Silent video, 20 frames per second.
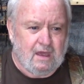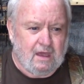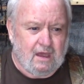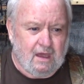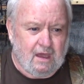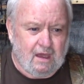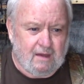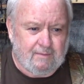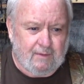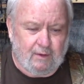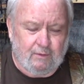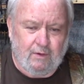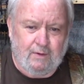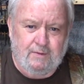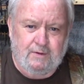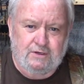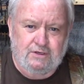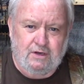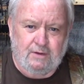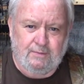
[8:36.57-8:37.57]
Uh, my
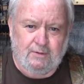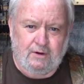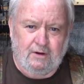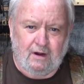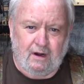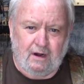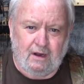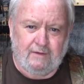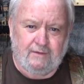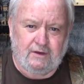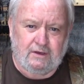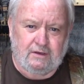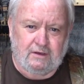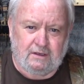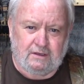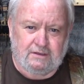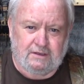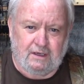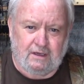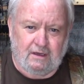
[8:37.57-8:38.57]
whippersnipper, I love it.
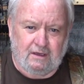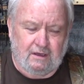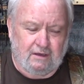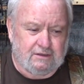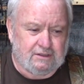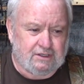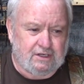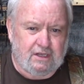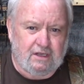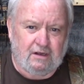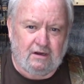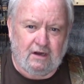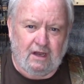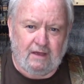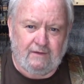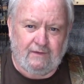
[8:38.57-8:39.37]
It's a Stihl